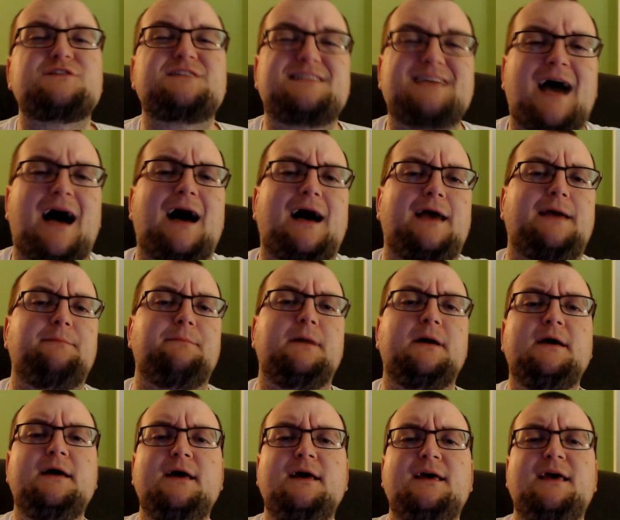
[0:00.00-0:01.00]
time
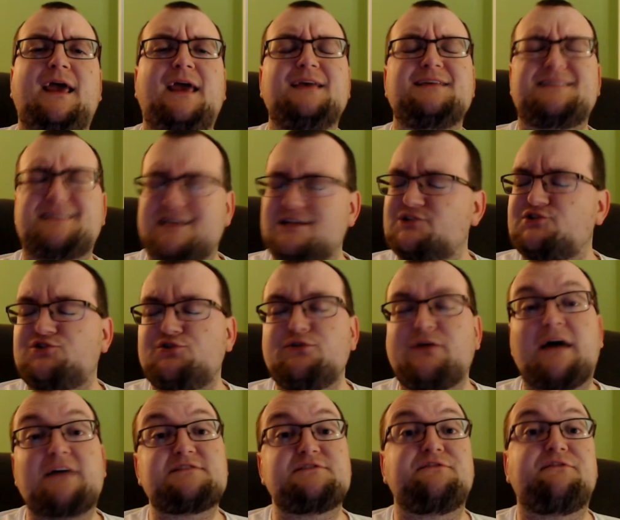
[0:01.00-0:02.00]
since
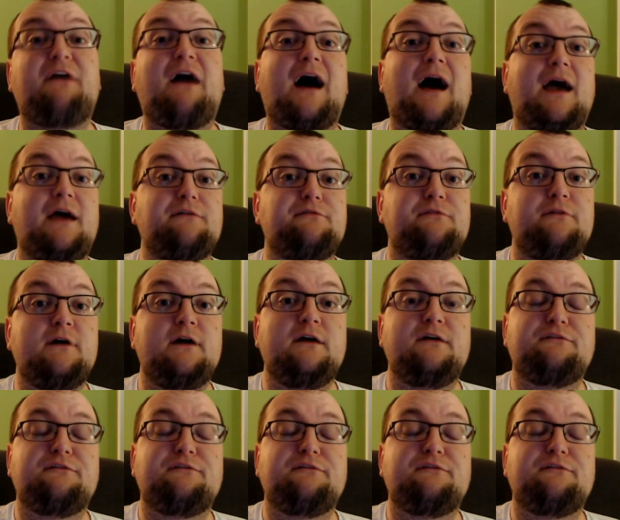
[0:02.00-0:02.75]
2005.